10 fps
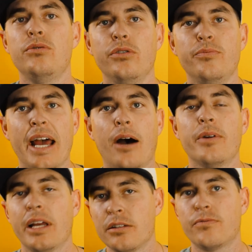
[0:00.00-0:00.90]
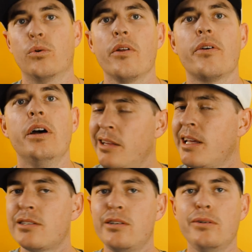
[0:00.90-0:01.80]
YouTube now, henceforth.
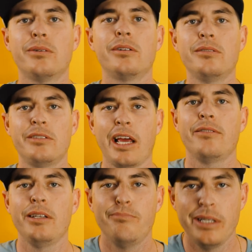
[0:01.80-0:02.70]
And that's your daily